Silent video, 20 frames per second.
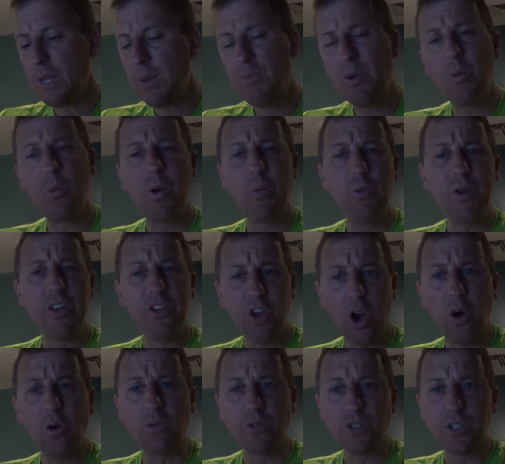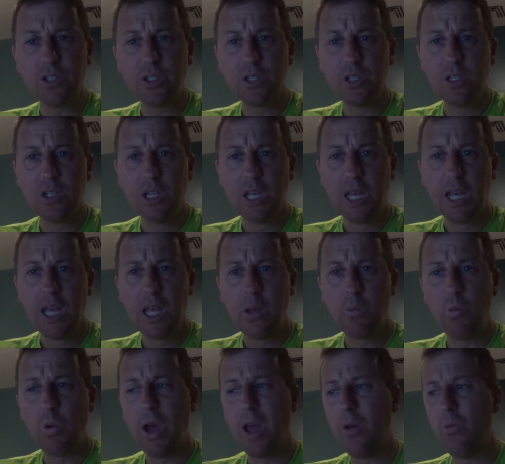but when we don't,
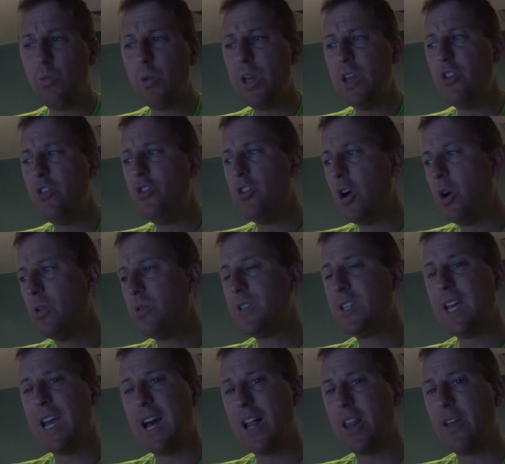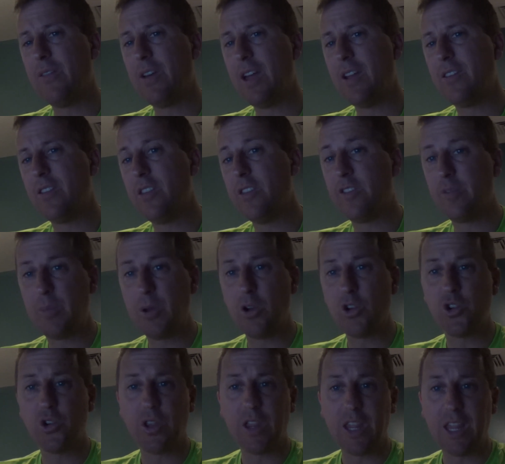when we don't elevate the
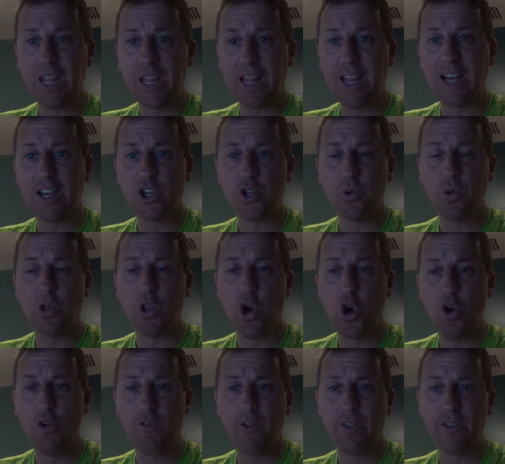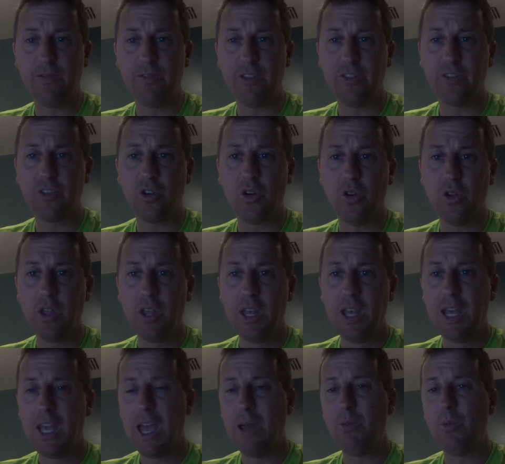spiritual and intellectual over the physical,
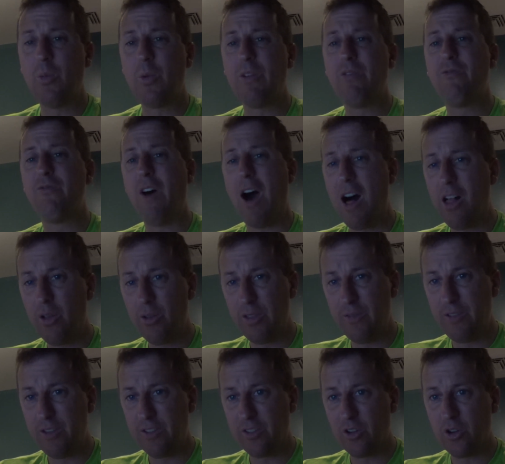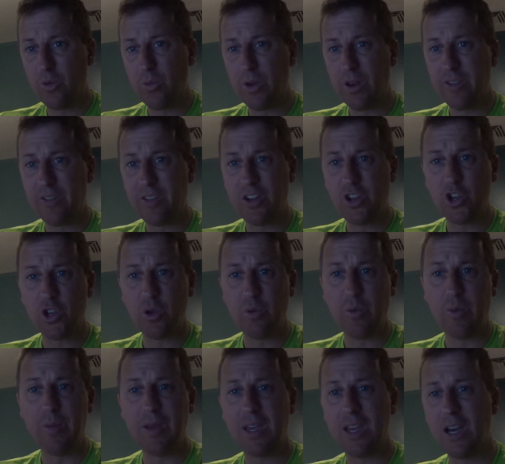and when we follow the physical, when essentially
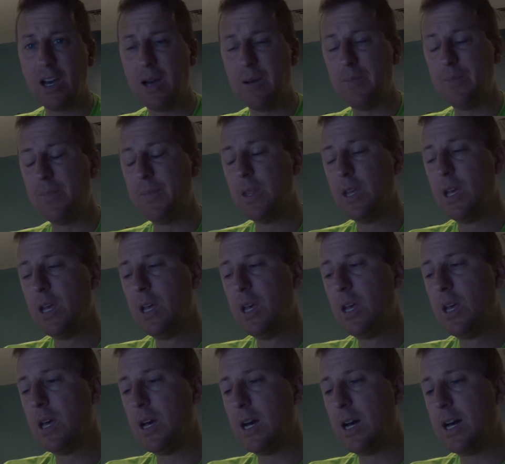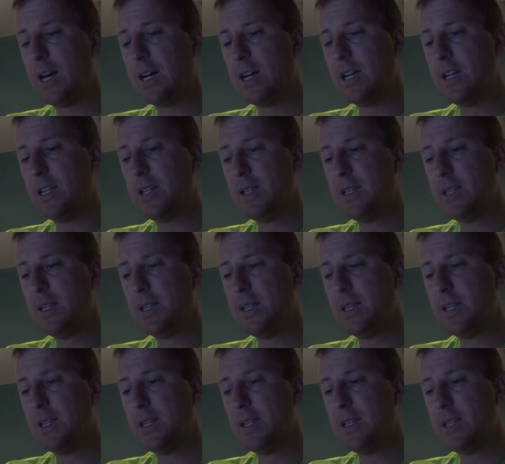we become, uh,